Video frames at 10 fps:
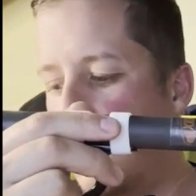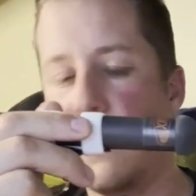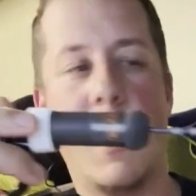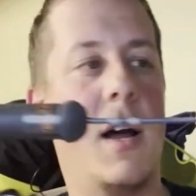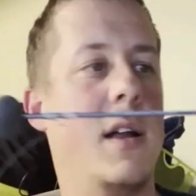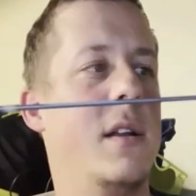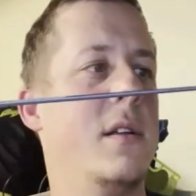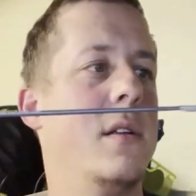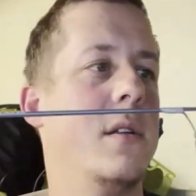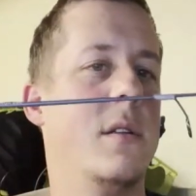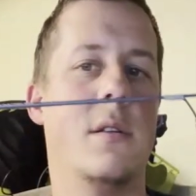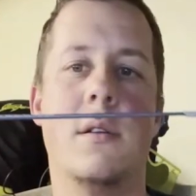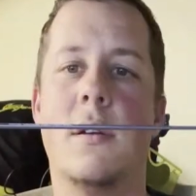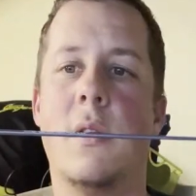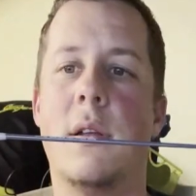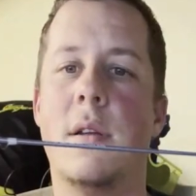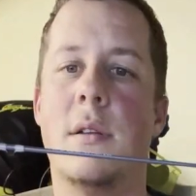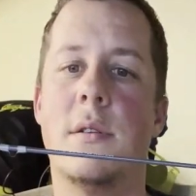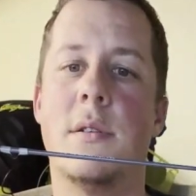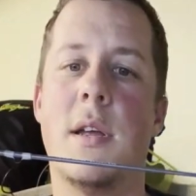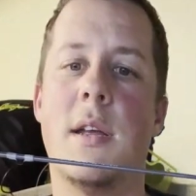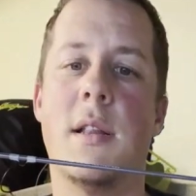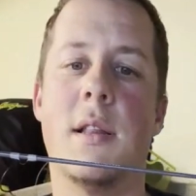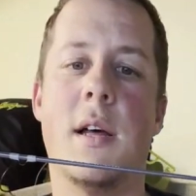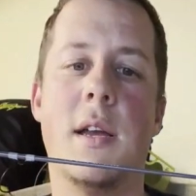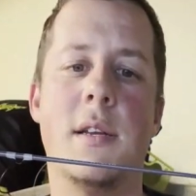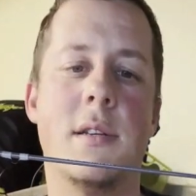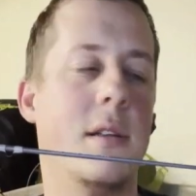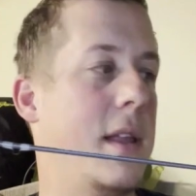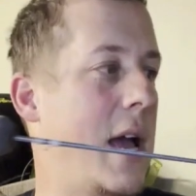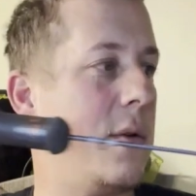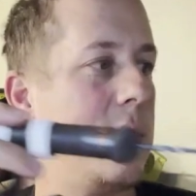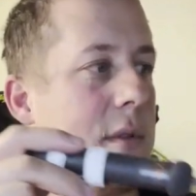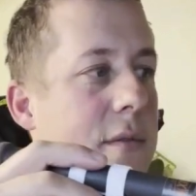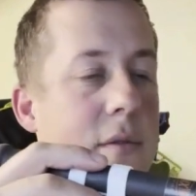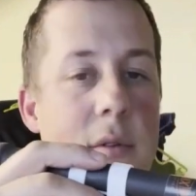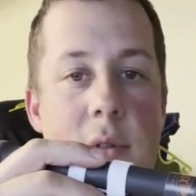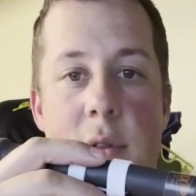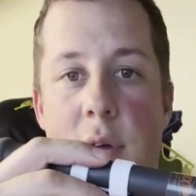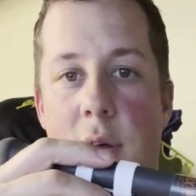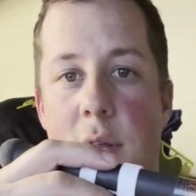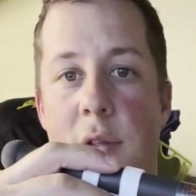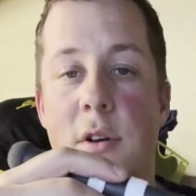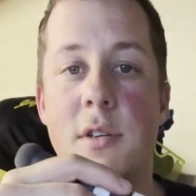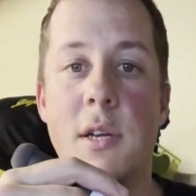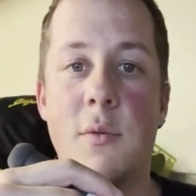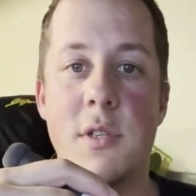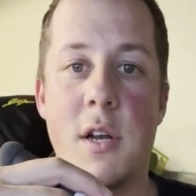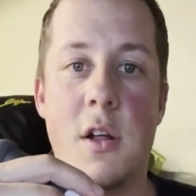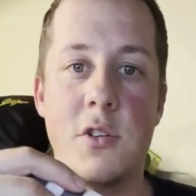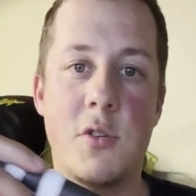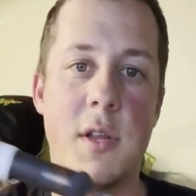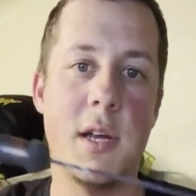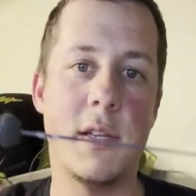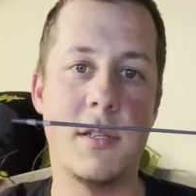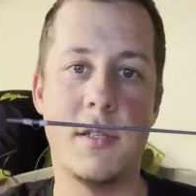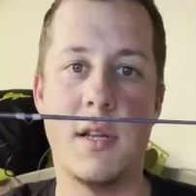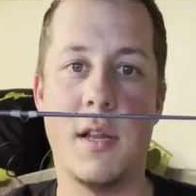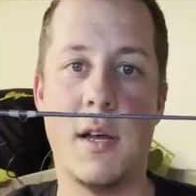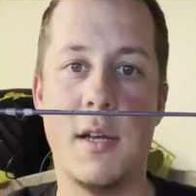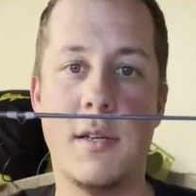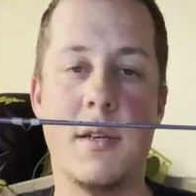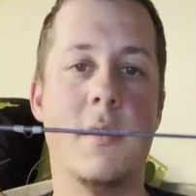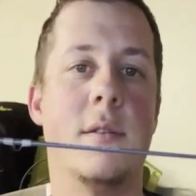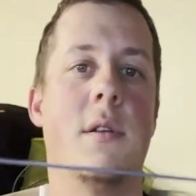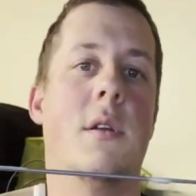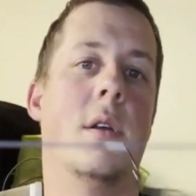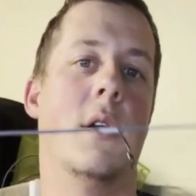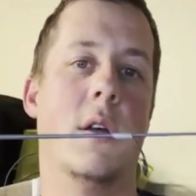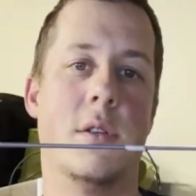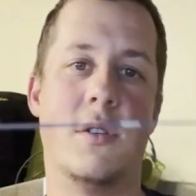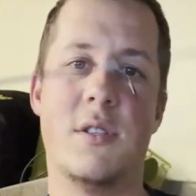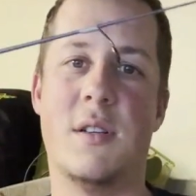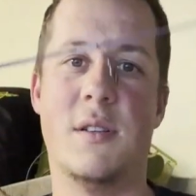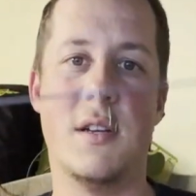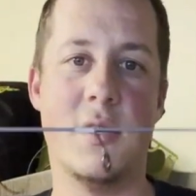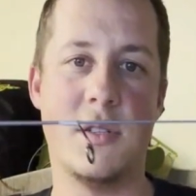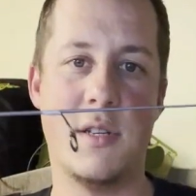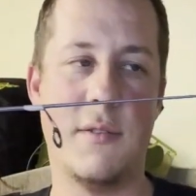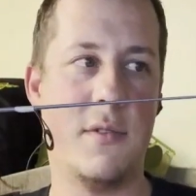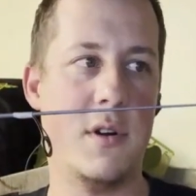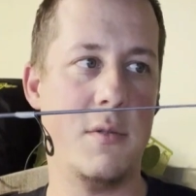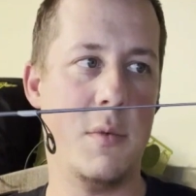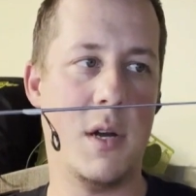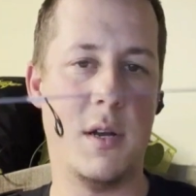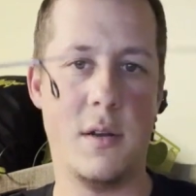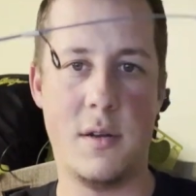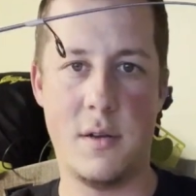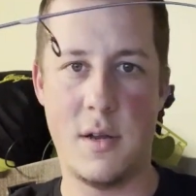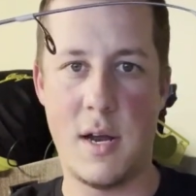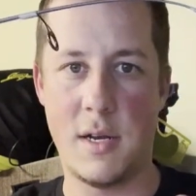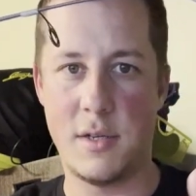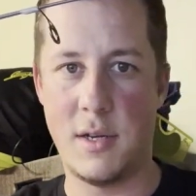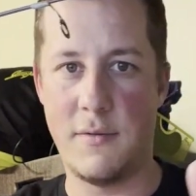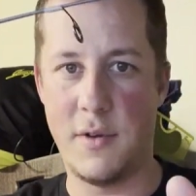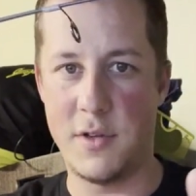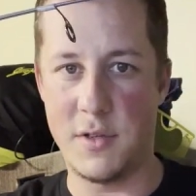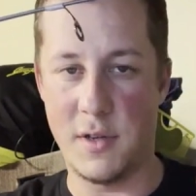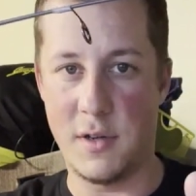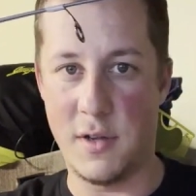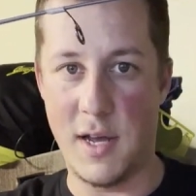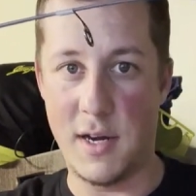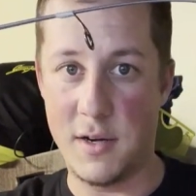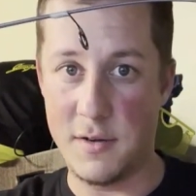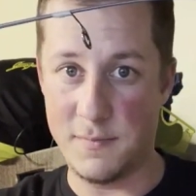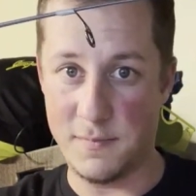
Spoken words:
rod. It is a light. The 13 was an ultralight. This is a light. So just a little stiffer, but honestly it feels a little lighter.